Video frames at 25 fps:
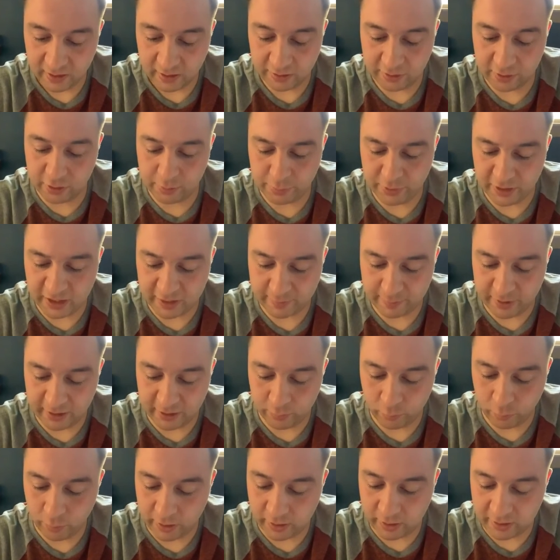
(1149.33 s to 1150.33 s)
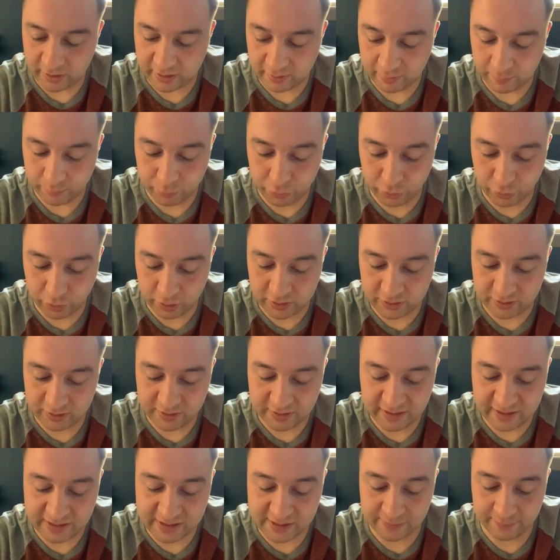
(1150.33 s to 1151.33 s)
Another black man wearing a
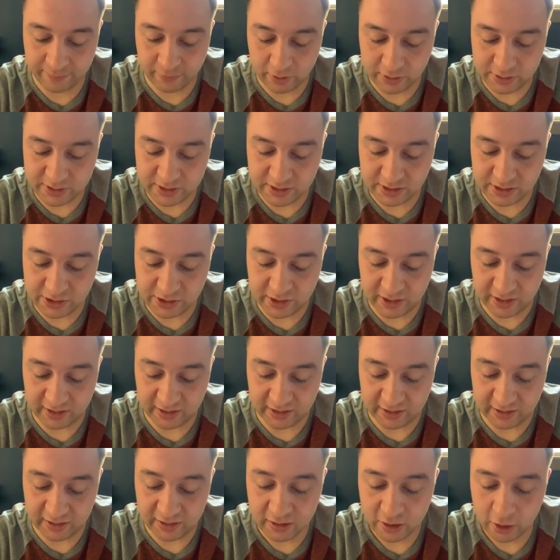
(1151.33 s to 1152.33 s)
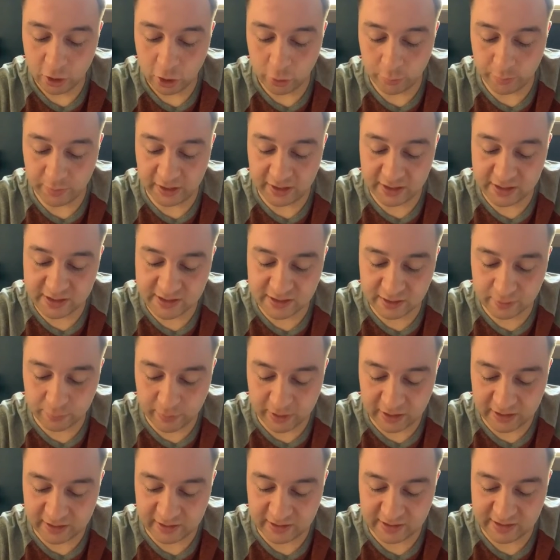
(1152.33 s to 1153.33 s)
Brooklyn Nets varsity jacket, whom they instantly
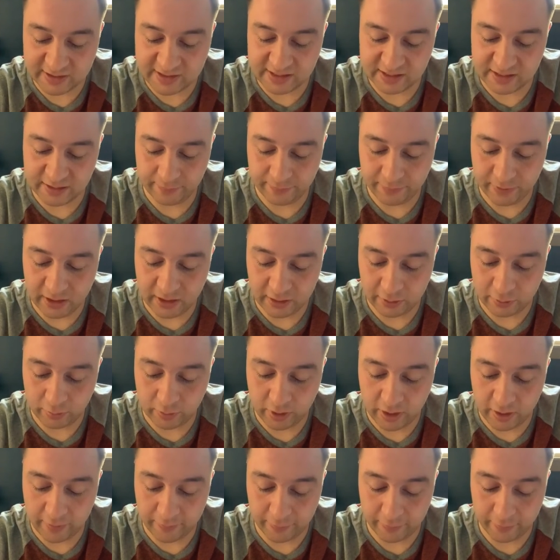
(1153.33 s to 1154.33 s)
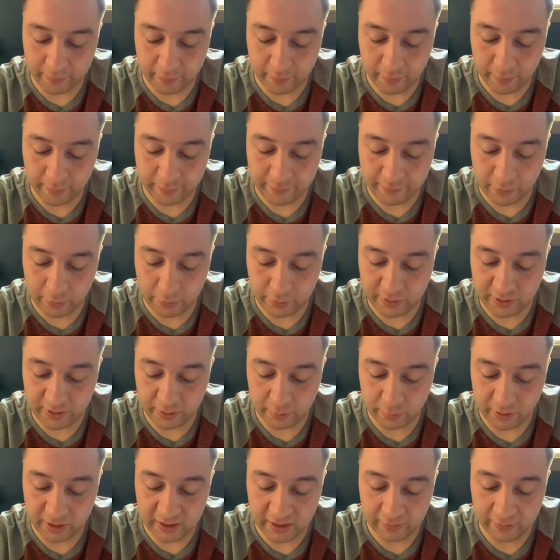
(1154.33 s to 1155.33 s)
recognized as LeVon Crawford from a photo they
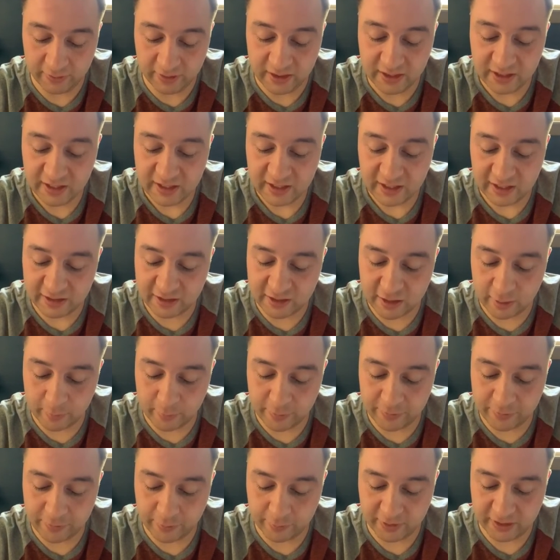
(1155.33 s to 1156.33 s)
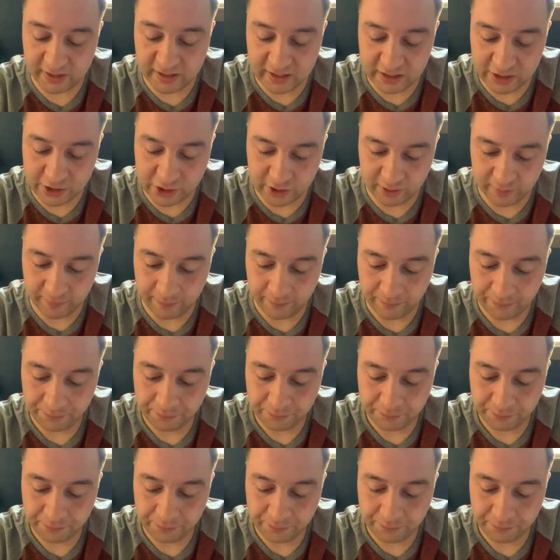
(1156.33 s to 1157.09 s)
were given, had come in from the kitchen.